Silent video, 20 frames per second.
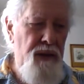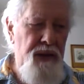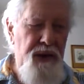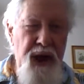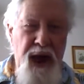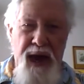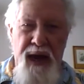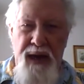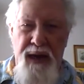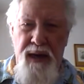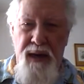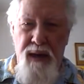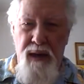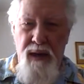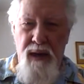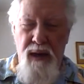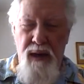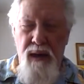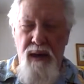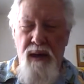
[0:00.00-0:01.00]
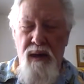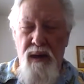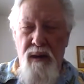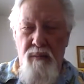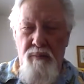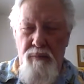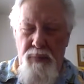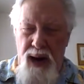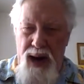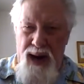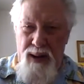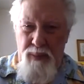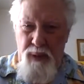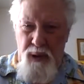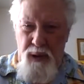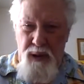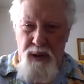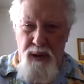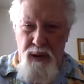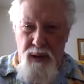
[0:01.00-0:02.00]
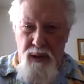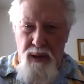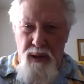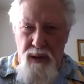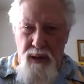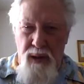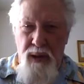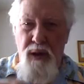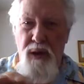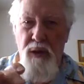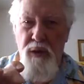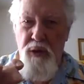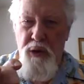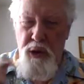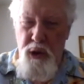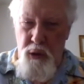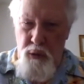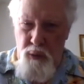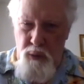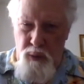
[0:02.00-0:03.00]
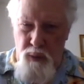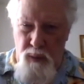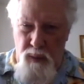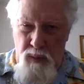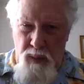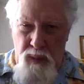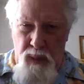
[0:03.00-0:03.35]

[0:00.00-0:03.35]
Dake Bible 2.